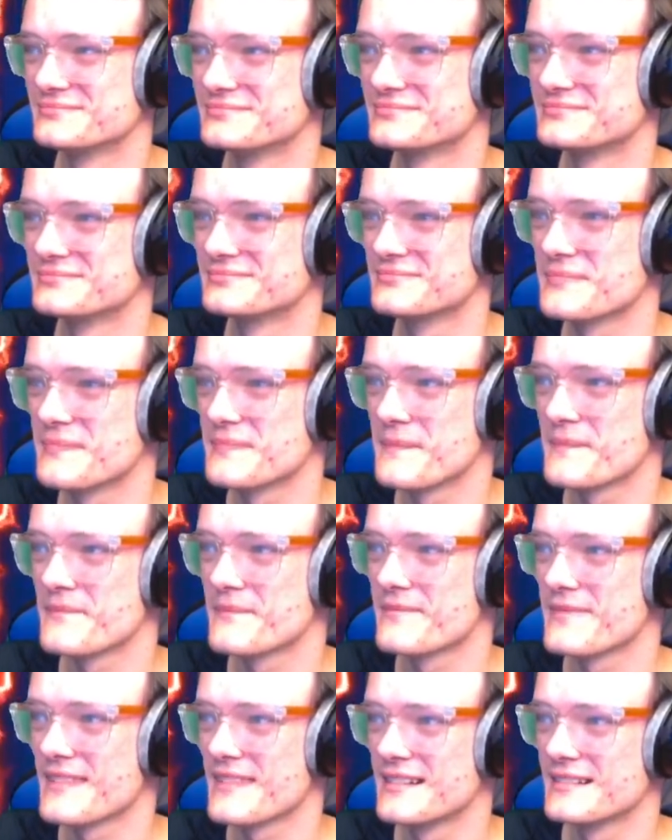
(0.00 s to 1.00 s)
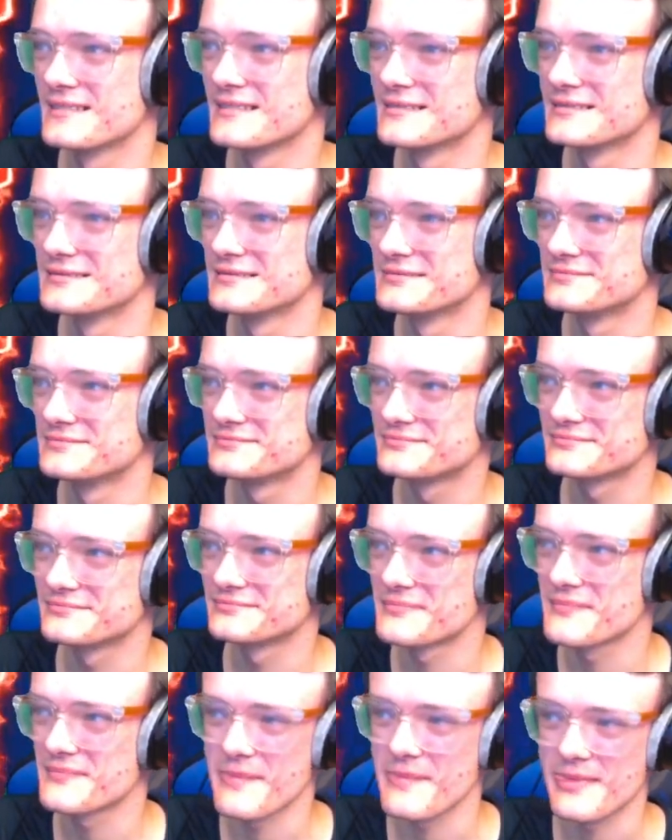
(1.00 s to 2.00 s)
Oh, snap.
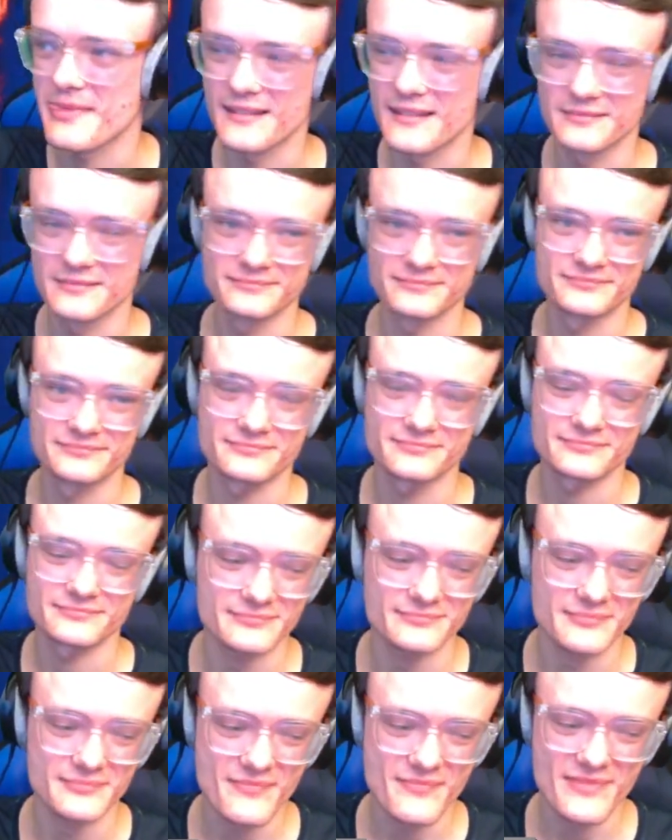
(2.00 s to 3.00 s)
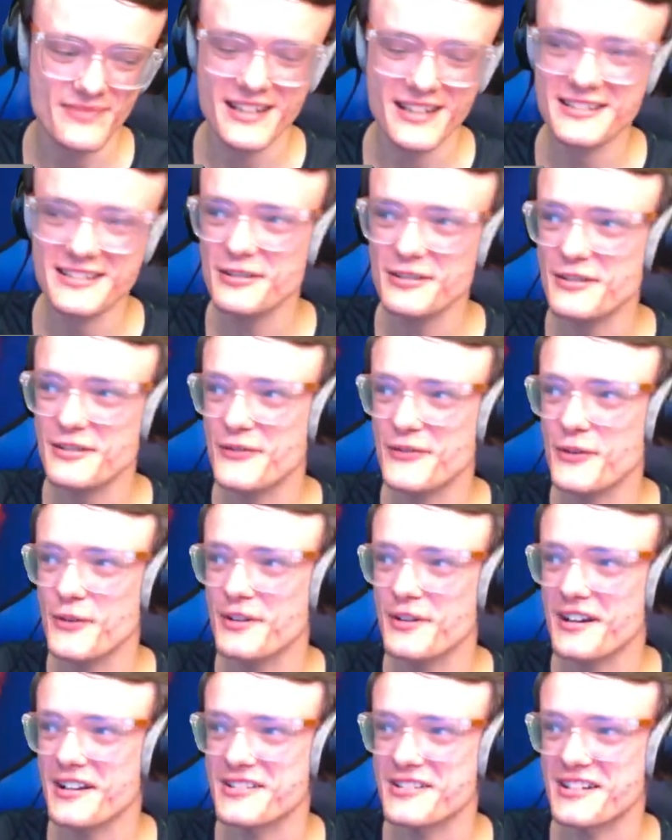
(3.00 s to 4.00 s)
Oh, thanks. I did all the Fall
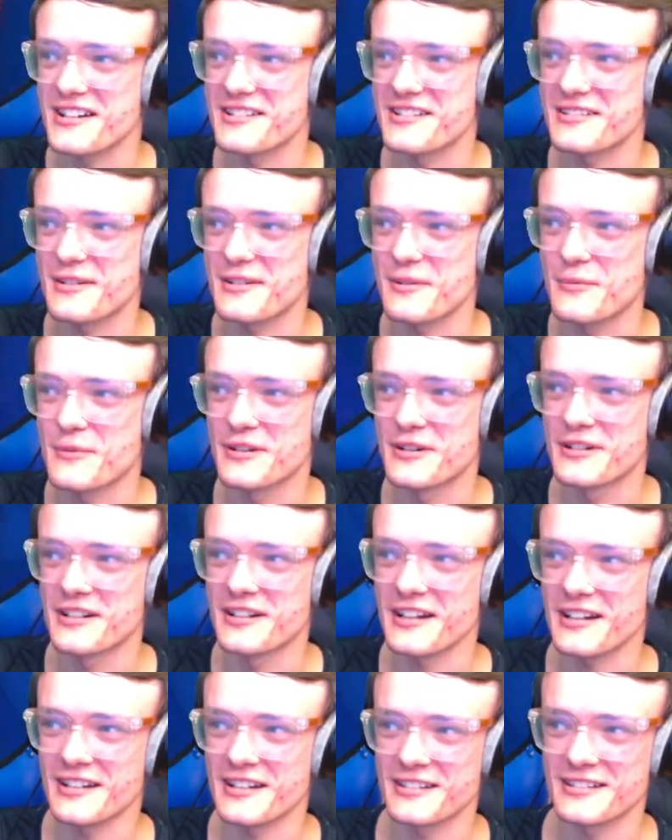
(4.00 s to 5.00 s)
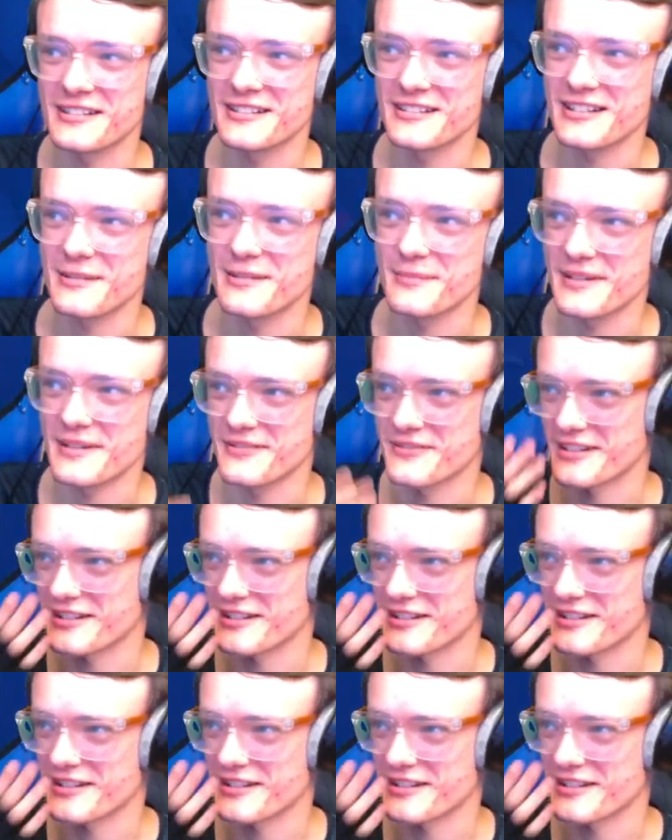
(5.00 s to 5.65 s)
Guy challenges in one go. Can't believe that.